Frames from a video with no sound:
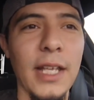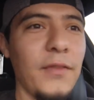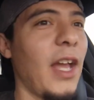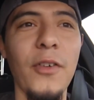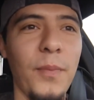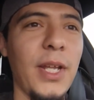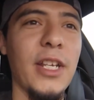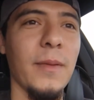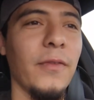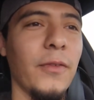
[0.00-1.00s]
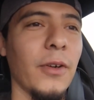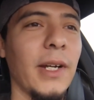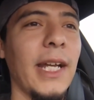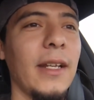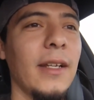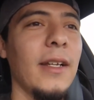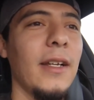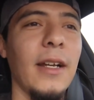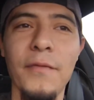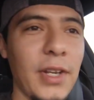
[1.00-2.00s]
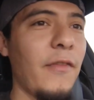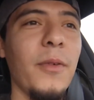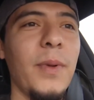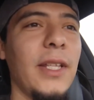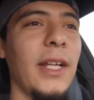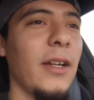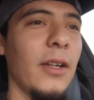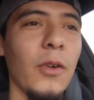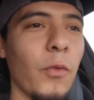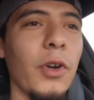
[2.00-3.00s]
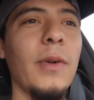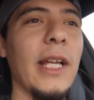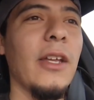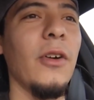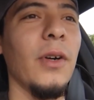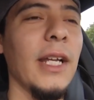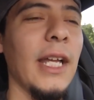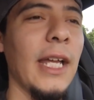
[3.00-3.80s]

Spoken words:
Because I've never been here before, right? I've never been there. Where do I go?